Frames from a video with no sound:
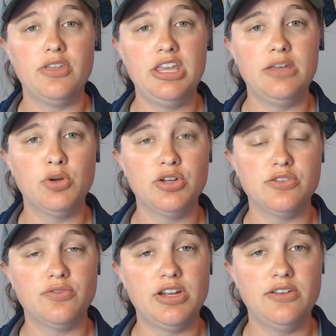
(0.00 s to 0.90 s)
the ebook is
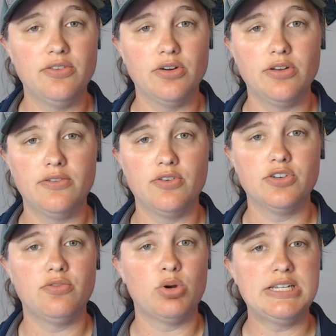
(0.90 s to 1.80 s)
free for the
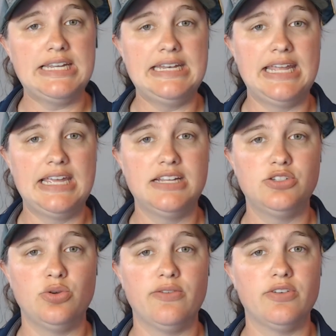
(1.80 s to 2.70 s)
first 14 days
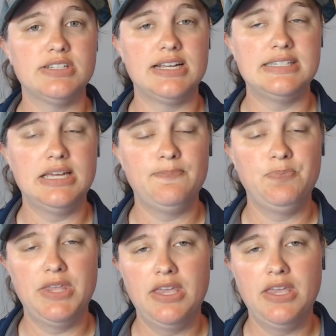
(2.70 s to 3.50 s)
to whoever signs up